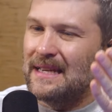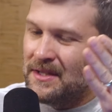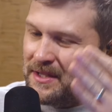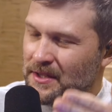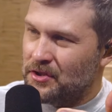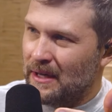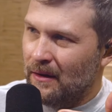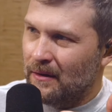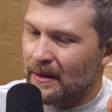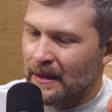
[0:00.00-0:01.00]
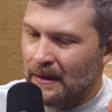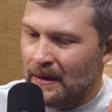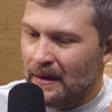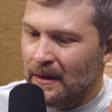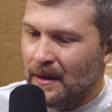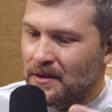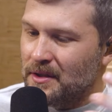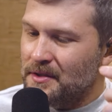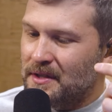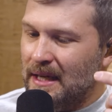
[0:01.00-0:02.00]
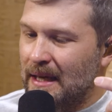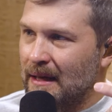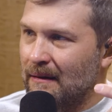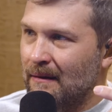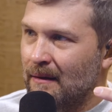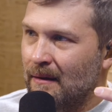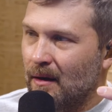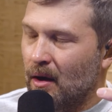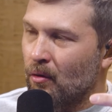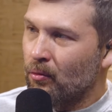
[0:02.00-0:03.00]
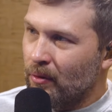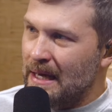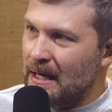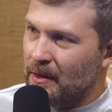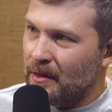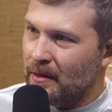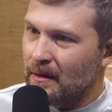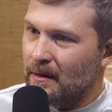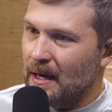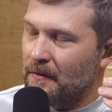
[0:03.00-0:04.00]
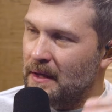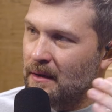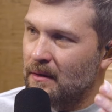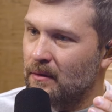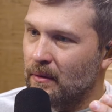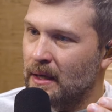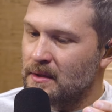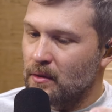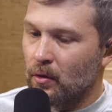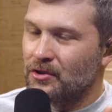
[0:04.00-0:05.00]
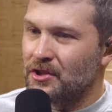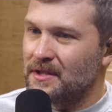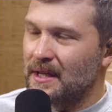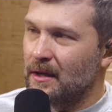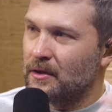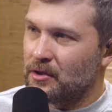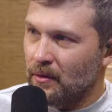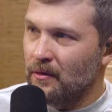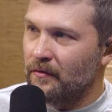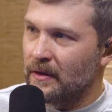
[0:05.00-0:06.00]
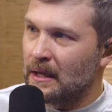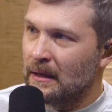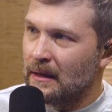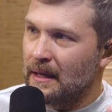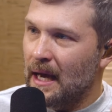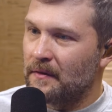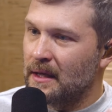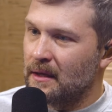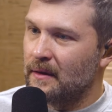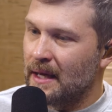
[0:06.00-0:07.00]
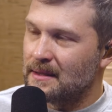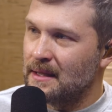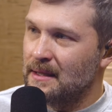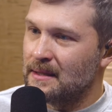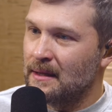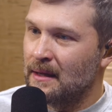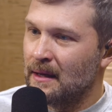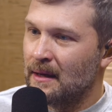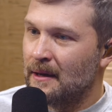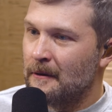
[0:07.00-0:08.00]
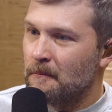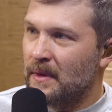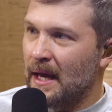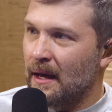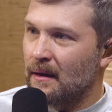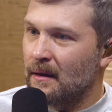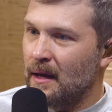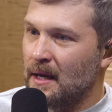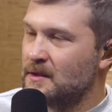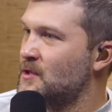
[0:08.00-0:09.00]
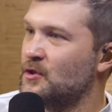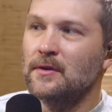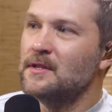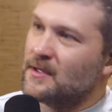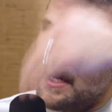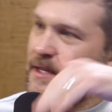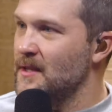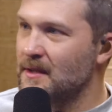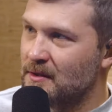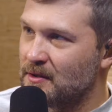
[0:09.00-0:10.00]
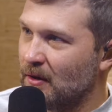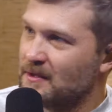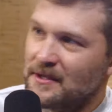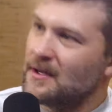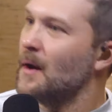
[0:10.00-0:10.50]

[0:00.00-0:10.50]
intentionality, just to get a wreath at the end of the race or just to get a trophy yeah. at the end of that season that as perishable. soon as the next season starts is